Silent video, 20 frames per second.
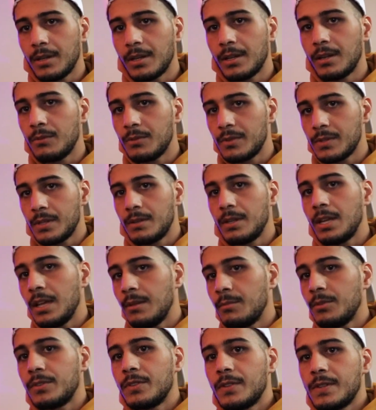and I wasn't
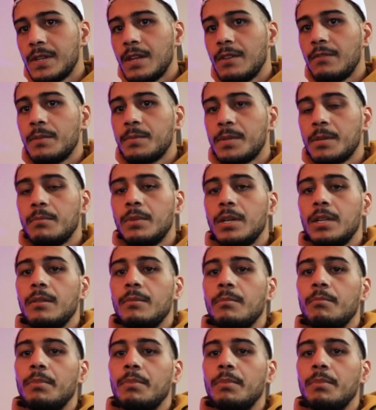able to save up some money.